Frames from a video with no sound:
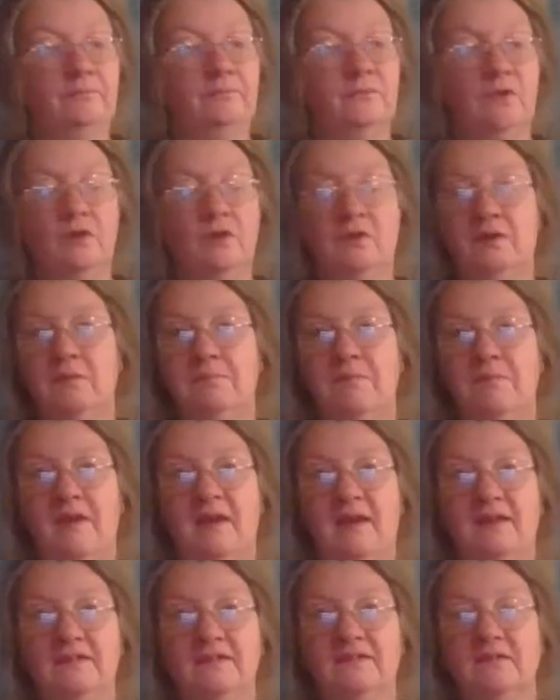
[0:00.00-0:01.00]
doggy
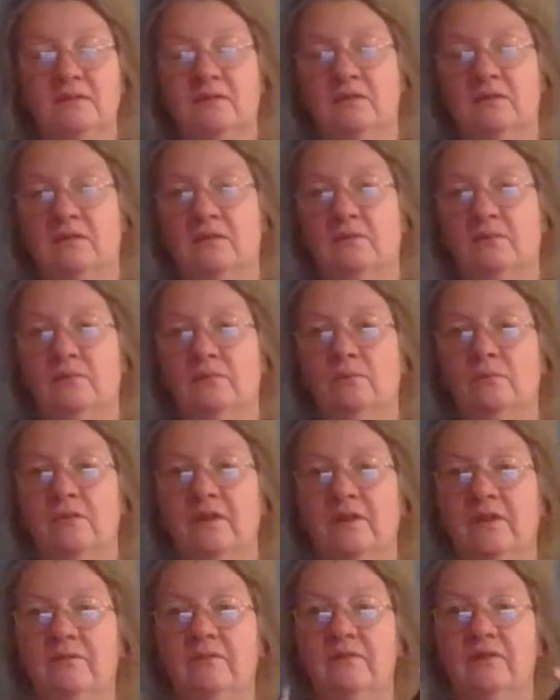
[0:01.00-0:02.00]
bags or
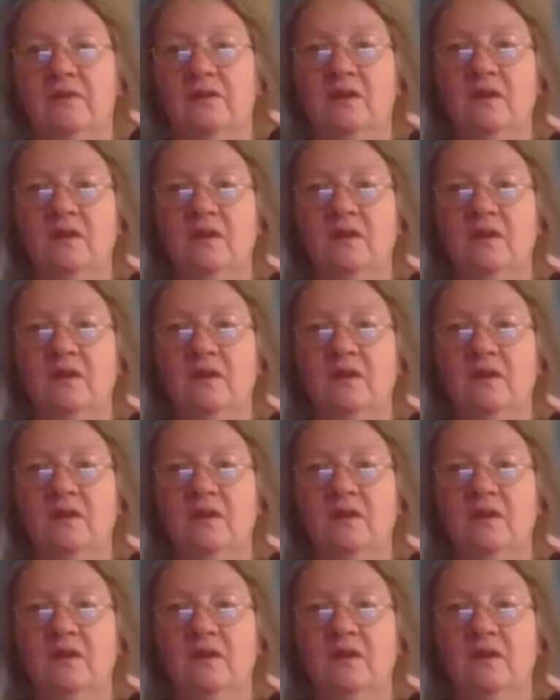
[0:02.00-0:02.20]
whatever.